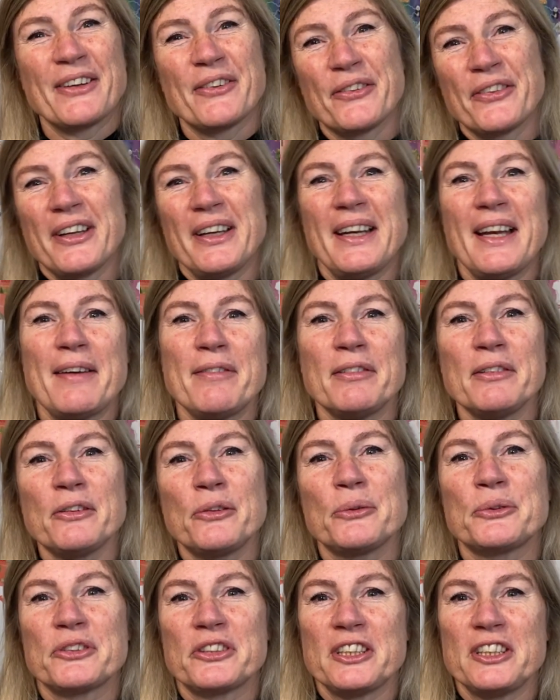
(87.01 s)
on the level
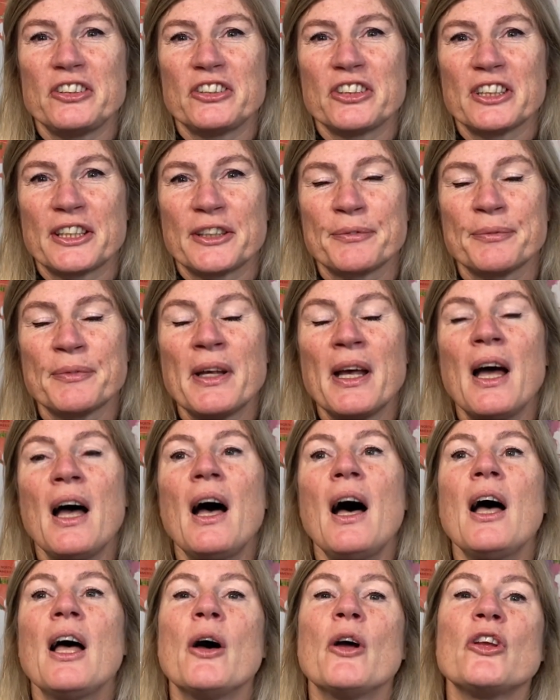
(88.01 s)
you're teaching.
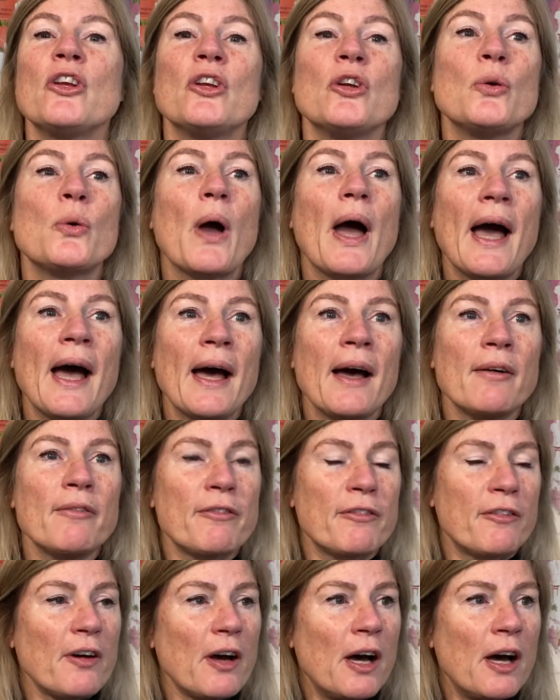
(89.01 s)
You have